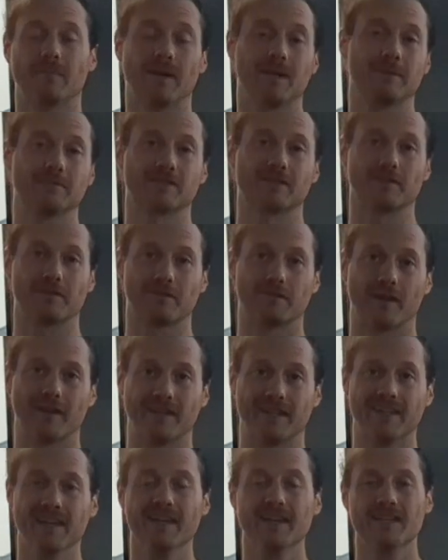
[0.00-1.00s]
My name is Owen
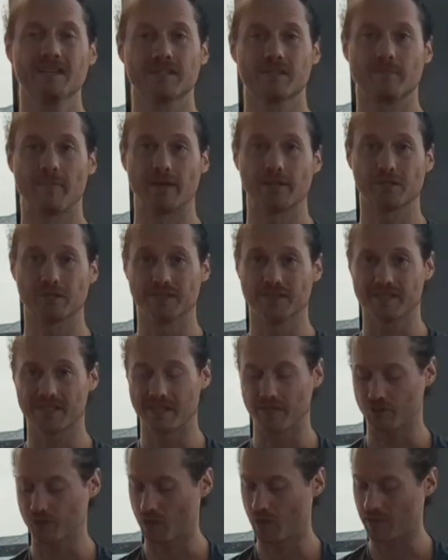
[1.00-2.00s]
Grundy, specialist
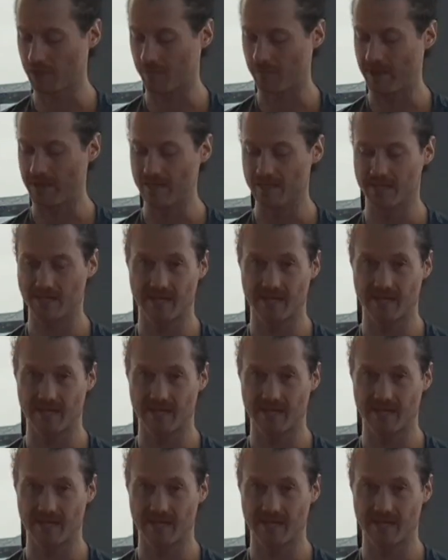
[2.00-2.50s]
in chronic pain.